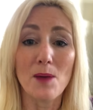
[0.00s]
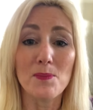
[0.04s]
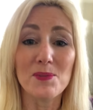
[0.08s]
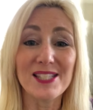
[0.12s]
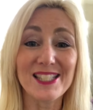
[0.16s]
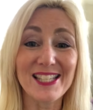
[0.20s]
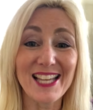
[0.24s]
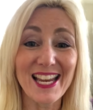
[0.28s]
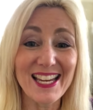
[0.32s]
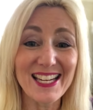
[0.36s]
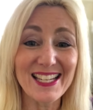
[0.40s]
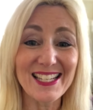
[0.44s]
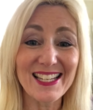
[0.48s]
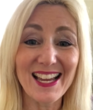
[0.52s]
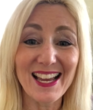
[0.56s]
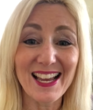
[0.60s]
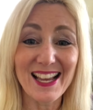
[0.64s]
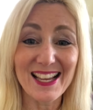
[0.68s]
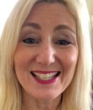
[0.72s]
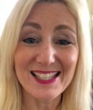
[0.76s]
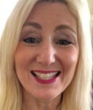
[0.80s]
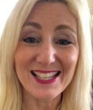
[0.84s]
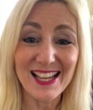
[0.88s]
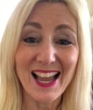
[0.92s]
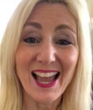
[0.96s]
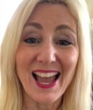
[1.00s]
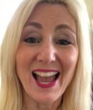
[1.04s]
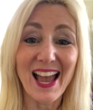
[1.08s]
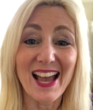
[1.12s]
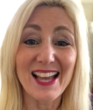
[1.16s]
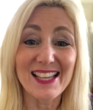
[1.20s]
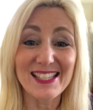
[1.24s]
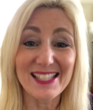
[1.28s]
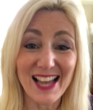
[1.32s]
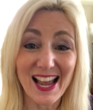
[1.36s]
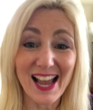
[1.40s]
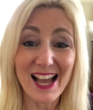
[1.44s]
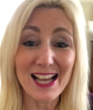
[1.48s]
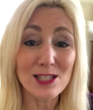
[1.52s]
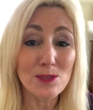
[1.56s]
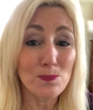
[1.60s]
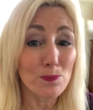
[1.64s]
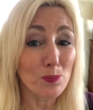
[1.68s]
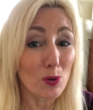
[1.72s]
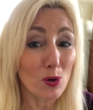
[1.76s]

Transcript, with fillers: Satan has asked